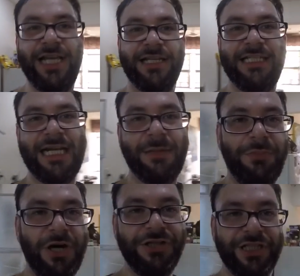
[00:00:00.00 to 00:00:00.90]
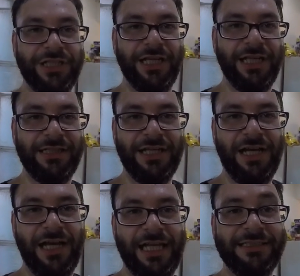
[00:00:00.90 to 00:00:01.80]
You actually got to punch it, and
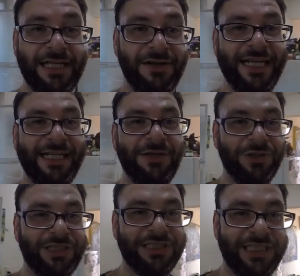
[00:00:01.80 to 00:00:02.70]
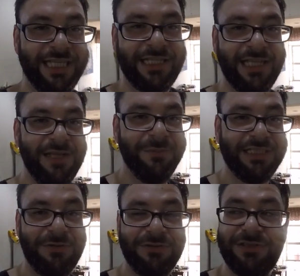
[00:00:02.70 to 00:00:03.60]
uh, instead of hitting it with the stick,
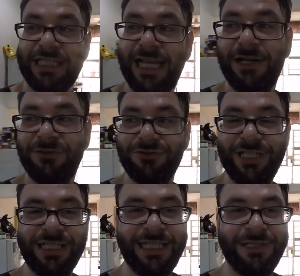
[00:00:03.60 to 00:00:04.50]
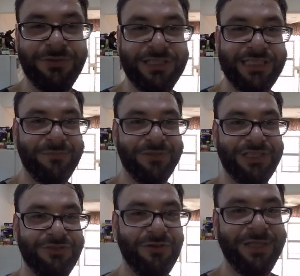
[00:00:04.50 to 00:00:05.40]
because I was again, I was really gonna hit it with the stick, but
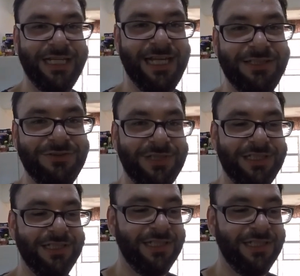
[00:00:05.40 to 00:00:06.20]
she told me not to, and.